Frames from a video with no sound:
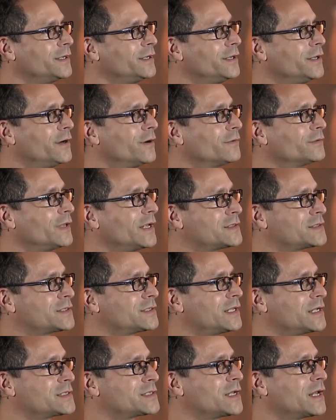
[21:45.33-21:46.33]
you know that's
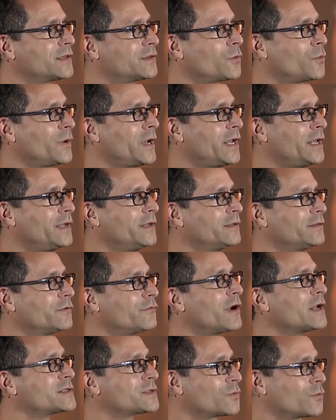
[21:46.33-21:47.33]
that's not the way the
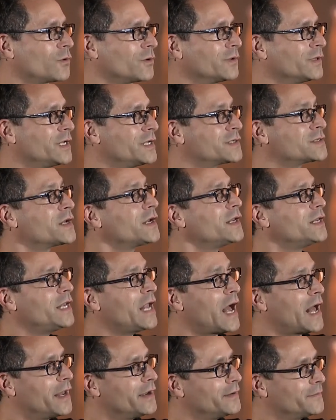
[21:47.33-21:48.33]
rest of the world is. Oh,
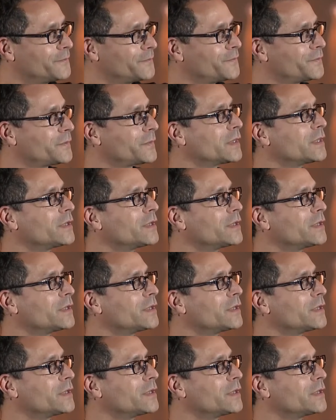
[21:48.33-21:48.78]
yeah. although,